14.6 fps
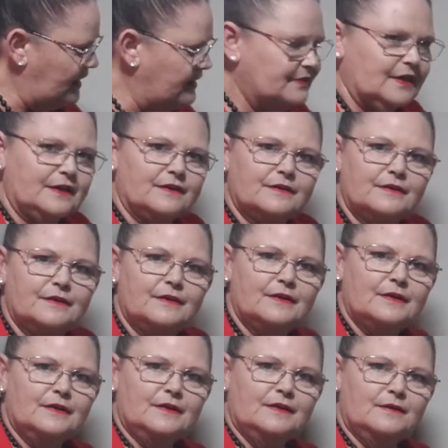and then
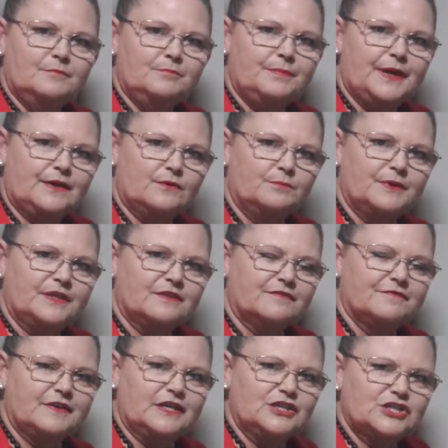panel be the
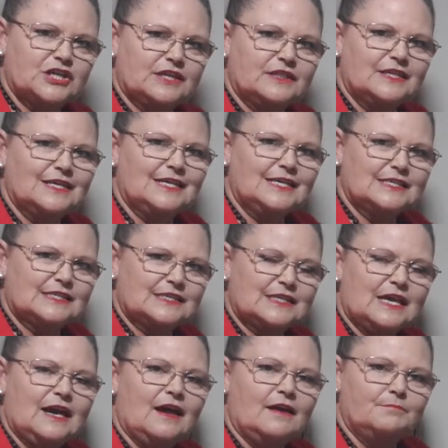feature, and these
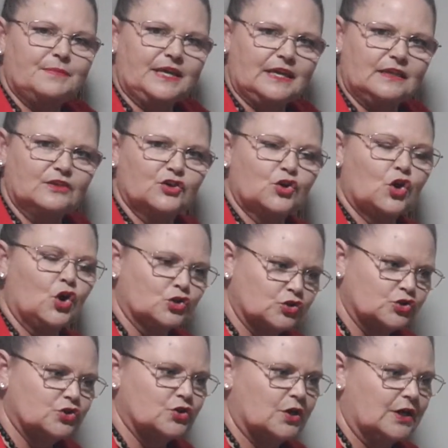being the
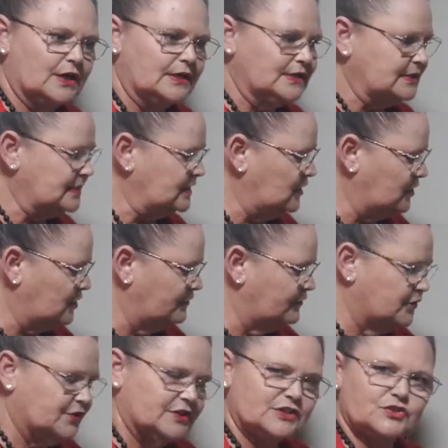contrast, like I've
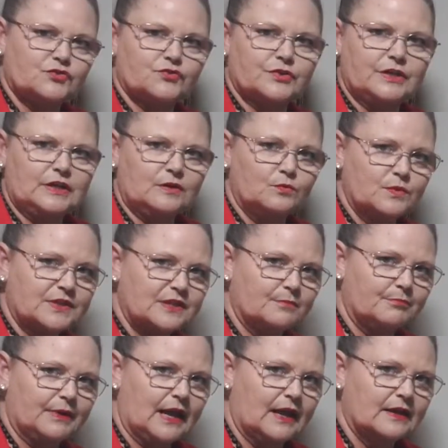got this green with the
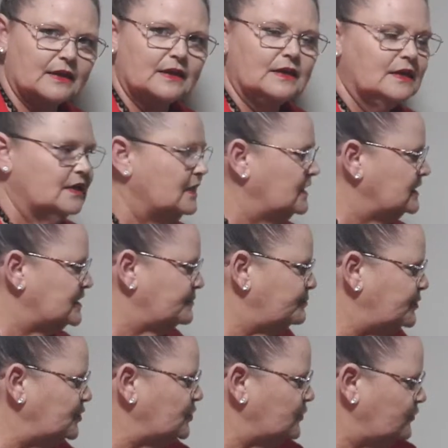black, it's a
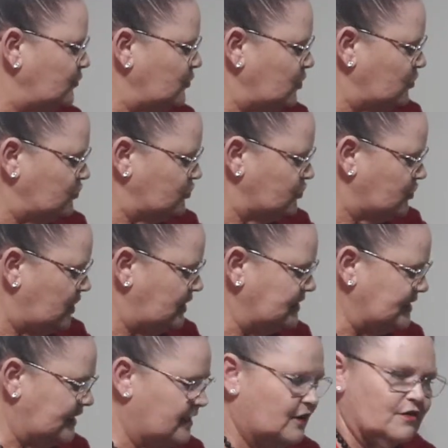beautiful contrast.
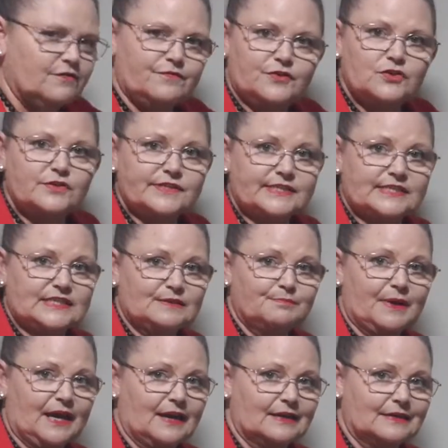And I've used this
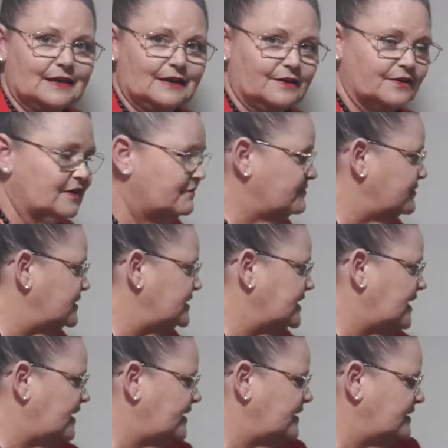bag now every
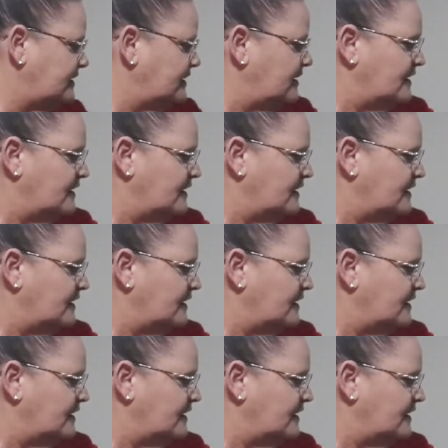day, and